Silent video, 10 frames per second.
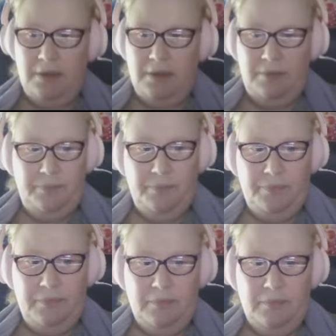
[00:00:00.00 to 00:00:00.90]

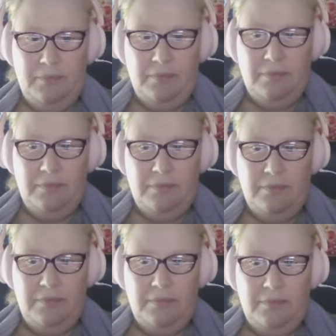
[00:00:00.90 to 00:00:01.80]

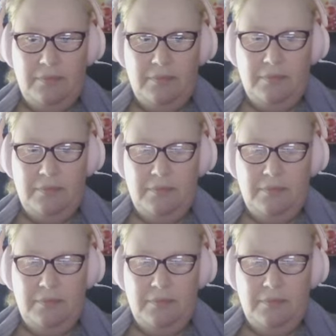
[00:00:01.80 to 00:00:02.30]
No one is speaking in this clip.